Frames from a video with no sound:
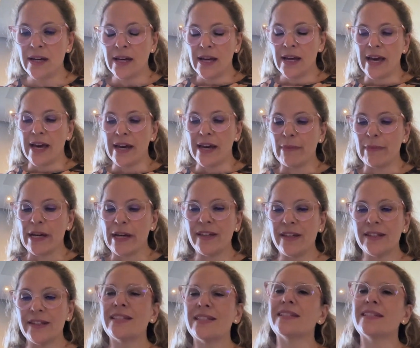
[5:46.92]
I think
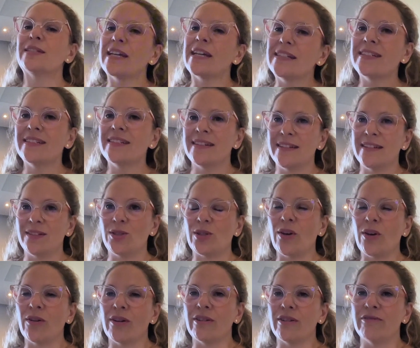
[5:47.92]
it's the suddenness
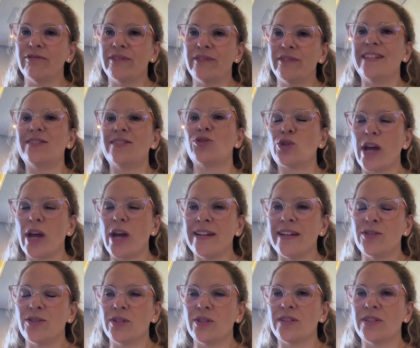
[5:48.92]
of these
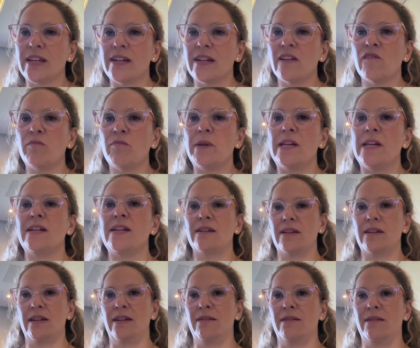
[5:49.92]
changes that have
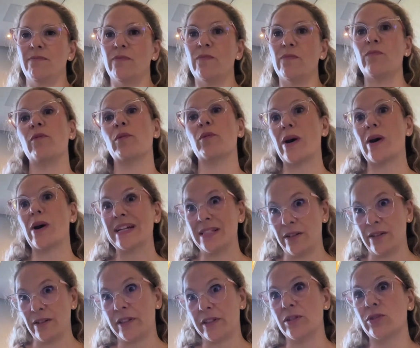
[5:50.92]
been quite
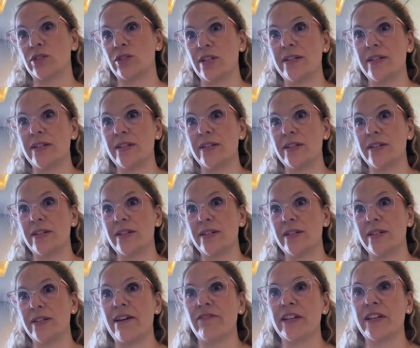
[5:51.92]
difficult to
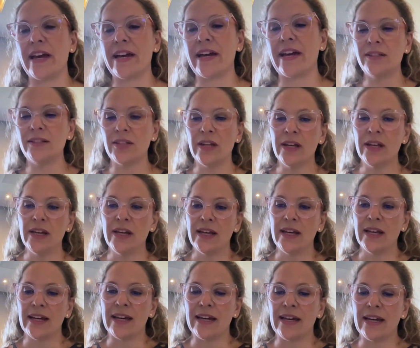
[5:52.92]
navigate.
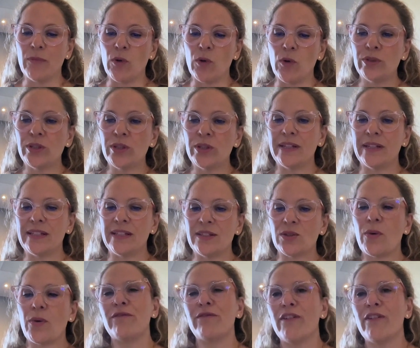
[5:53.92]
Also, it is
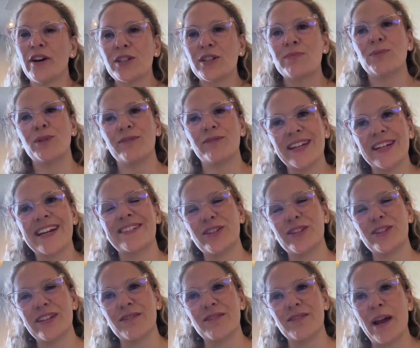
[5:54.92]
quite fast moving and
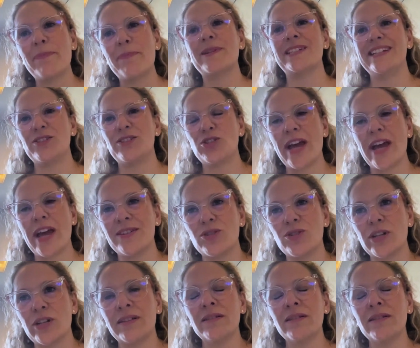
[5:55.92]
rapidly
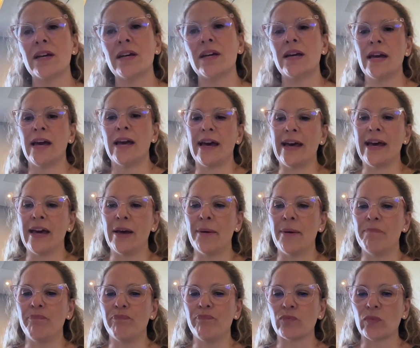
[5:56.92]
changing.
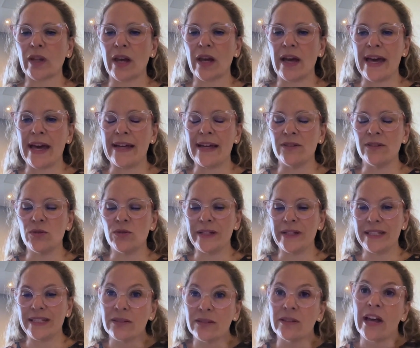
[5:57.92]
And we
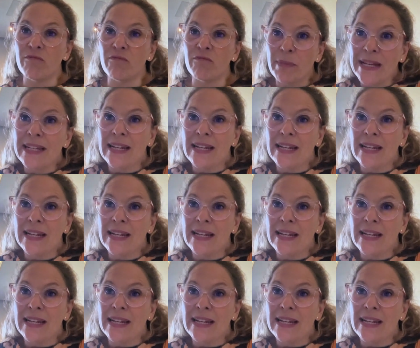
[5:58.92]
still have many